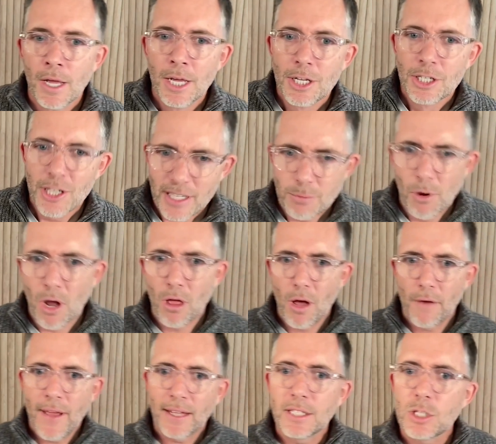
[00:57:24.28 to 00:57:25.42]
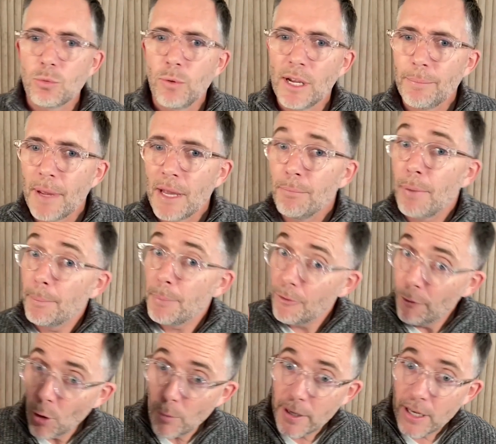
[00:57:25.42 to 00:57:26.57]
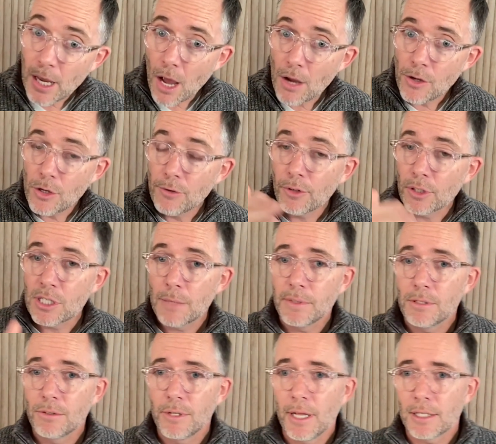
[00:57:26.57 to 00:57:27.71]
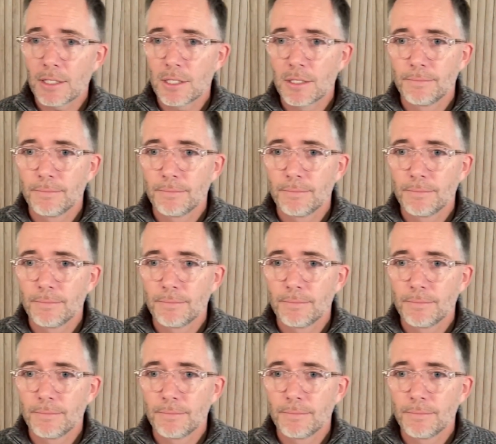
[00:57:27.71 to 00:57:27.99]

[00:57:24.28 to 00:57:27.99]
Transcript: So that's my life hack this week, Ben. But before we go, you've got something to announce?